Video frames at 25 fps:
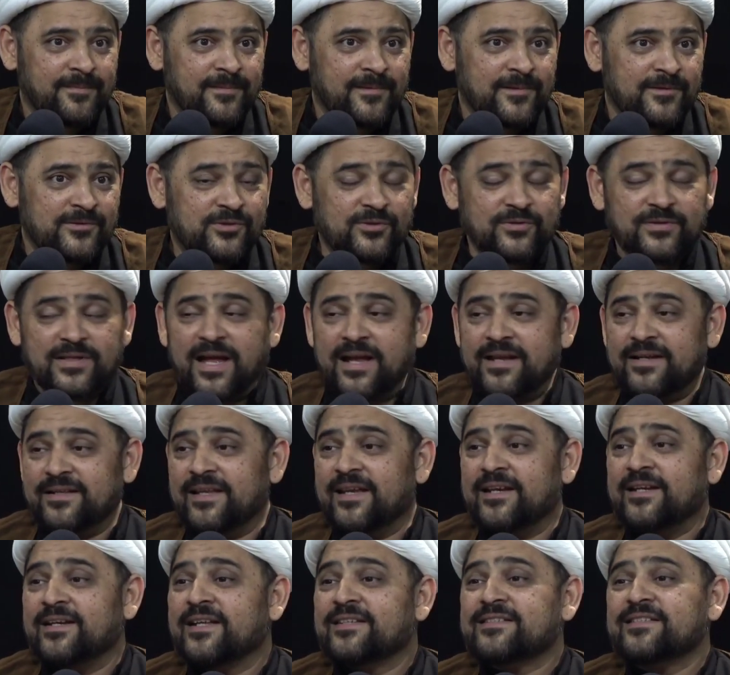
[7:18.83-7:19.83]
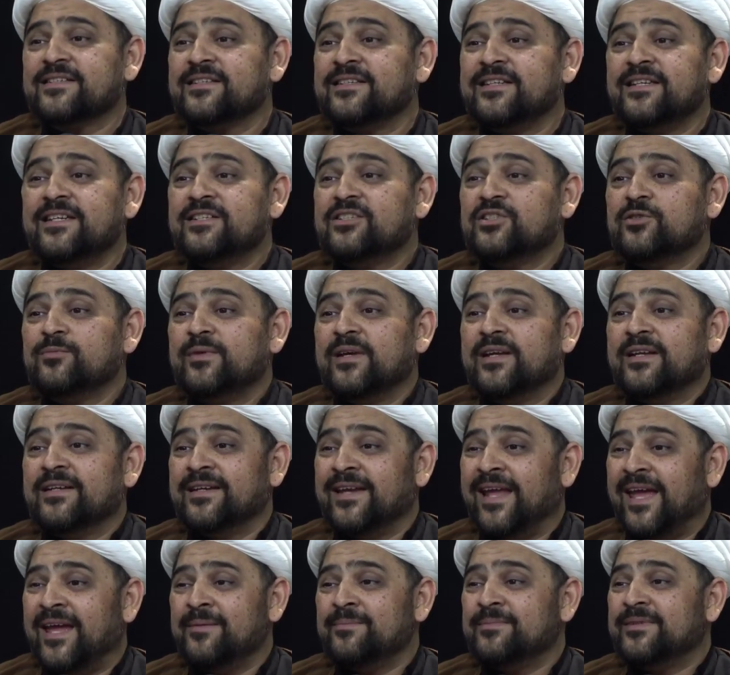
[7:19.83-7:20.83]
So that there doesn't need to be a
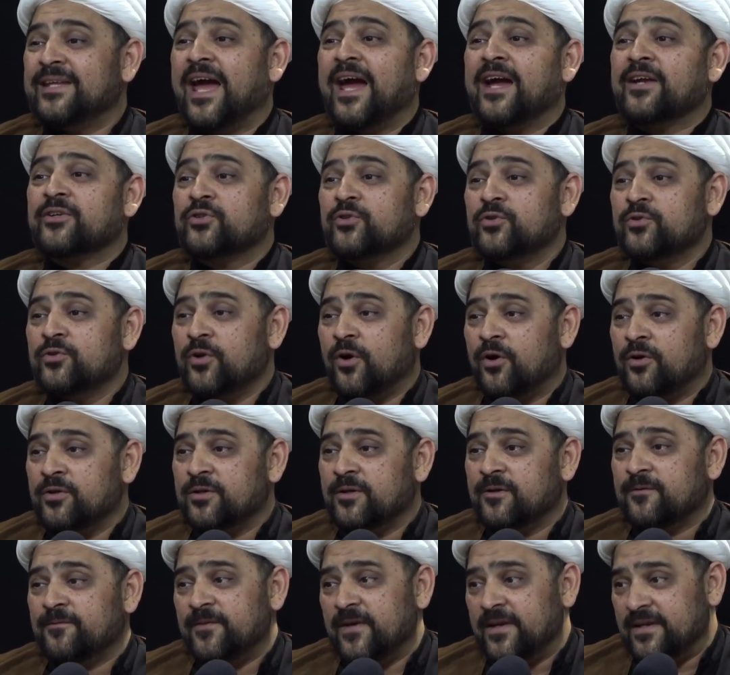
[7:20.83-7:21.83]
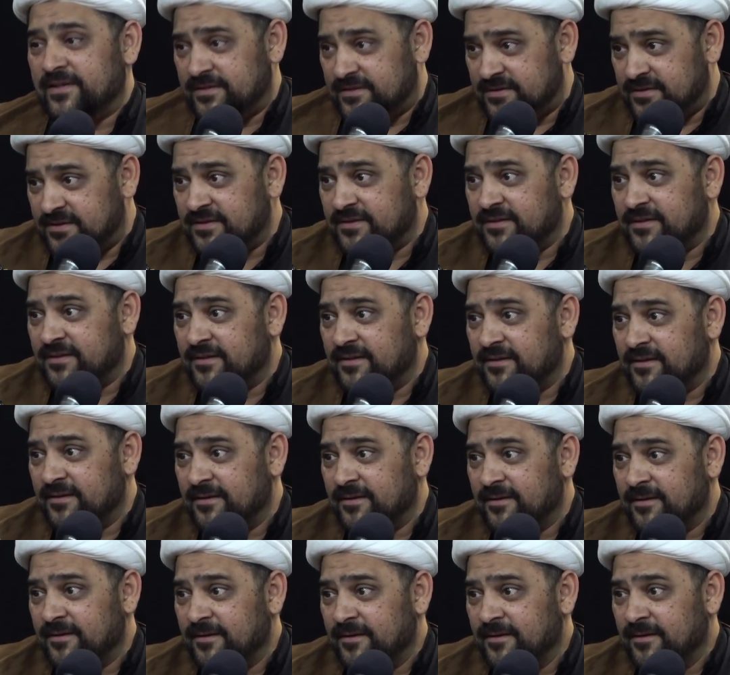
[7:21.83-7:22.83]
name tattooed on your face
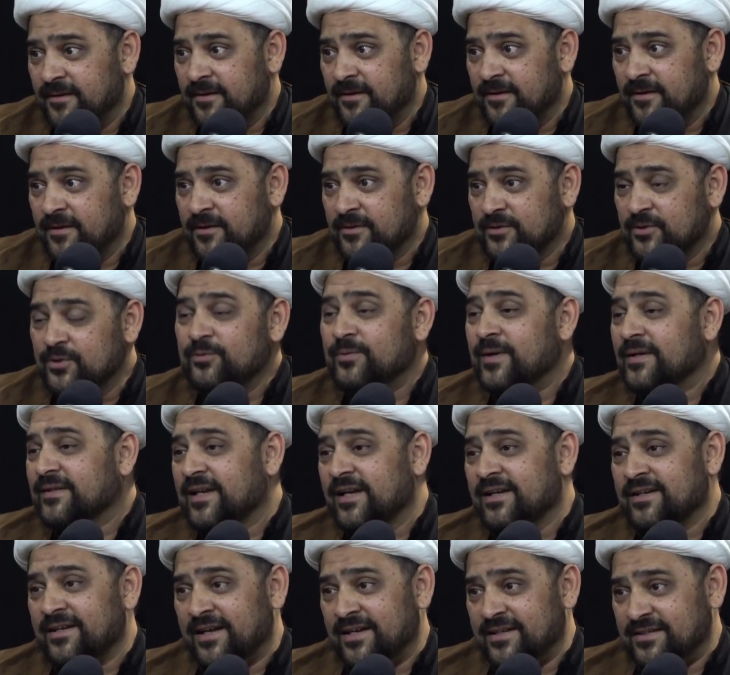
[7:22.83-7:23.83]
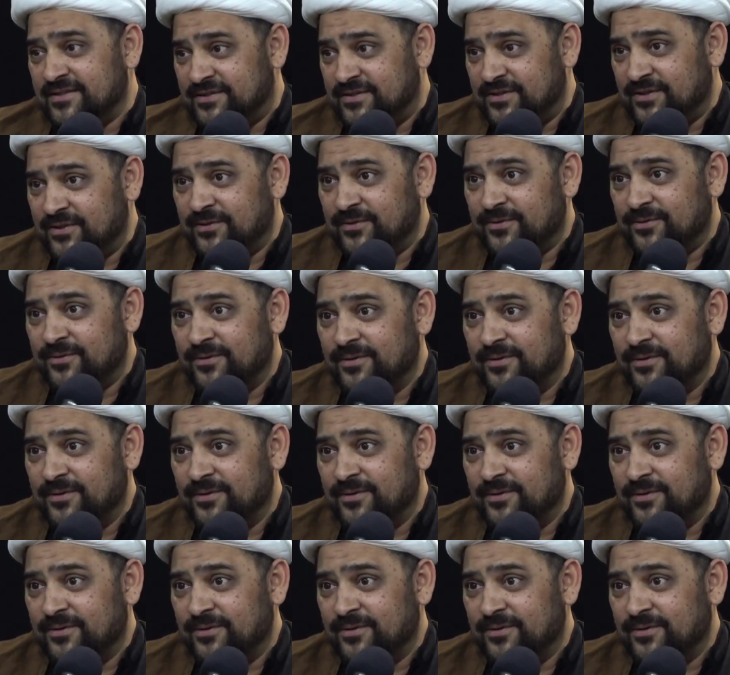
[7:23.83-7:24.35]
to recognize you.